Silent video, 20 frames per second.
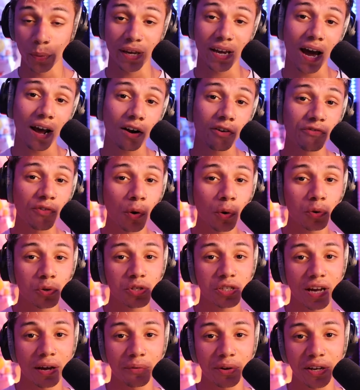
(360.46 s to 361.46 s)
we got our vocals
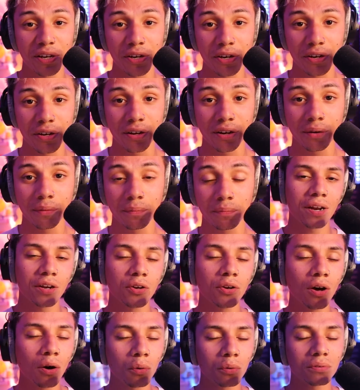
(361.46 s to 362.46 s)
sounding good. And
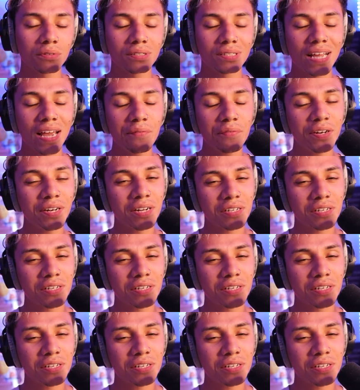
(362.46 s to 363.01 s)
you know, David